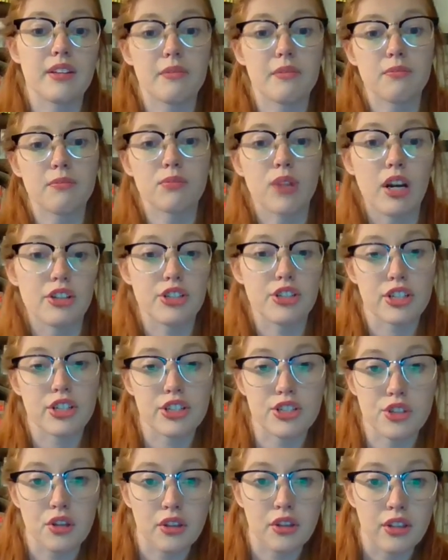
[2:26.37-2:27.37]
the project
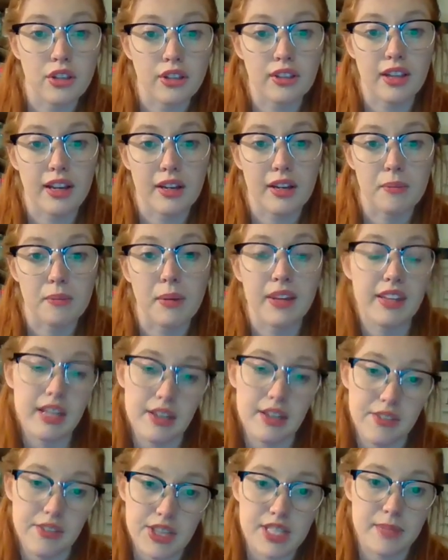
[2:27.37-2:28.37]
should look like by the
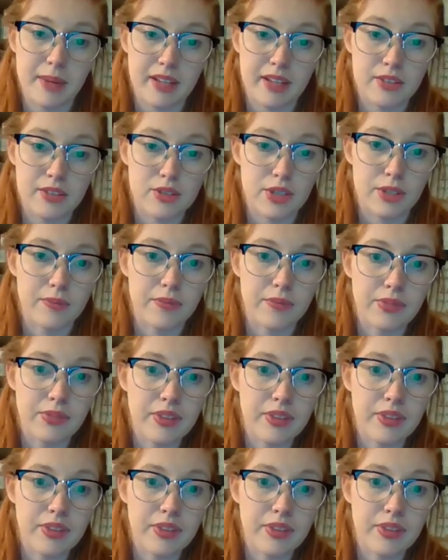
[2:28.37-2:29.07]
end of the semester.